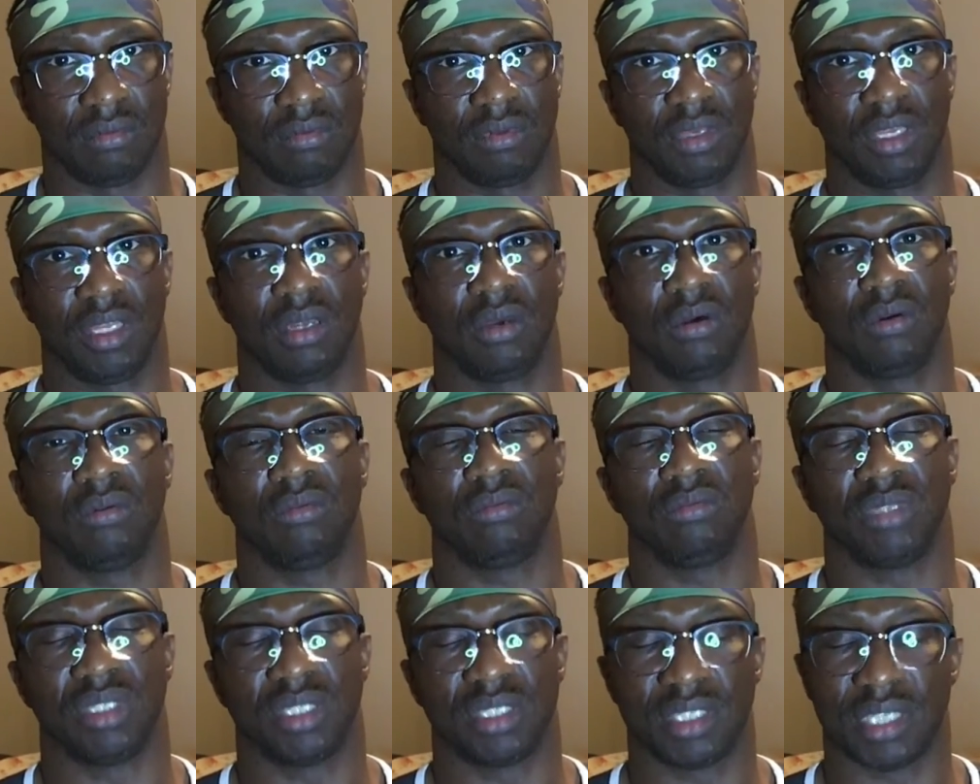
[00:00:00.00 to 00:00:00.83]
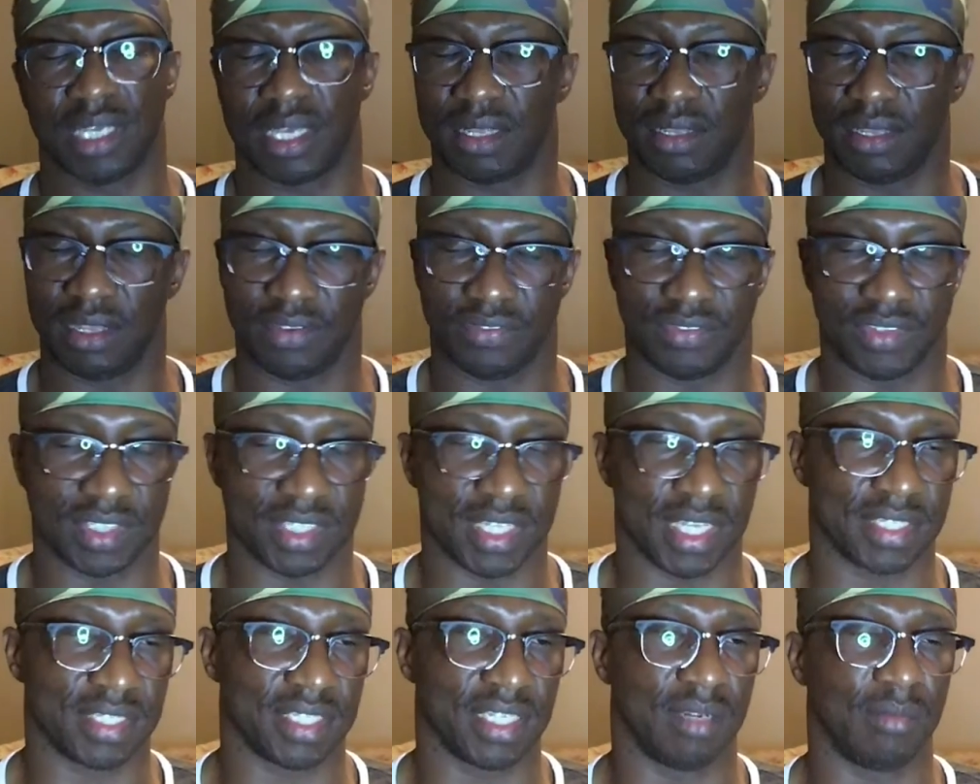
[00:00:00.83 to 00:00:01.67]
the deadlift, as I
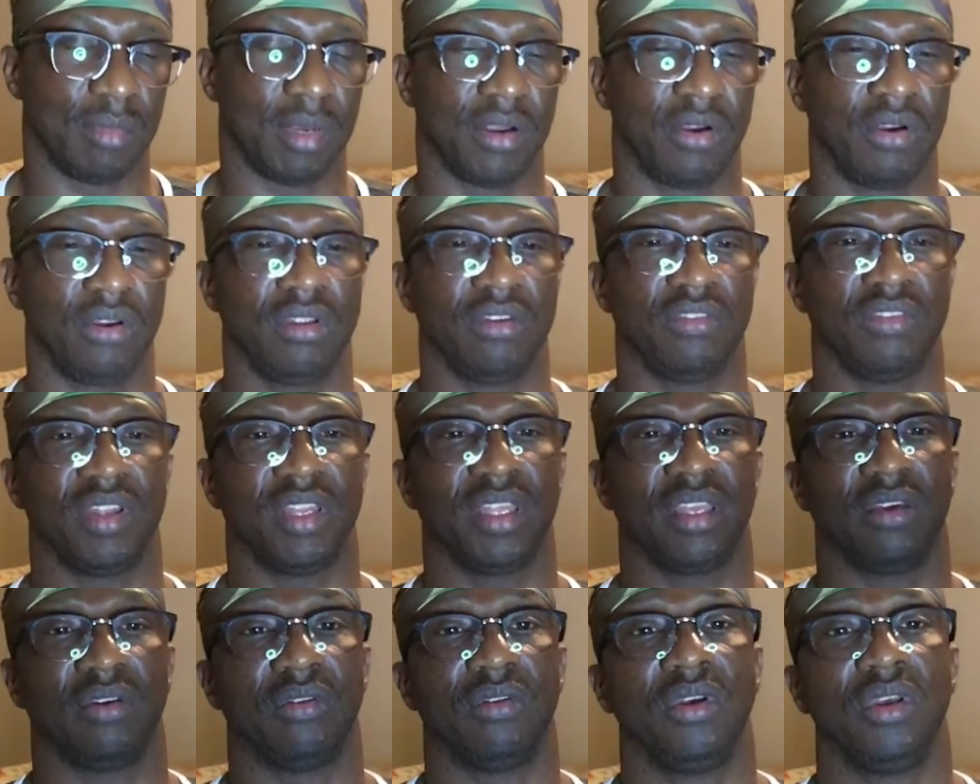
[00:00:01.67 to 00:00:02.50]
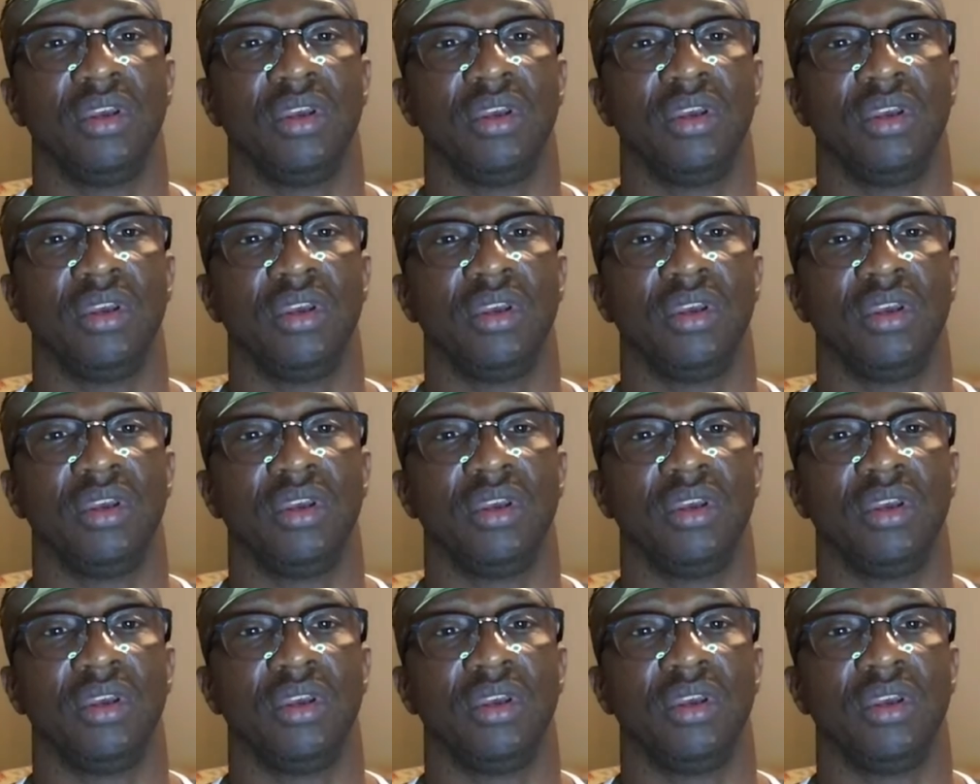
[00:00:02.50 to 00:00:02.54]
said in my earlier video,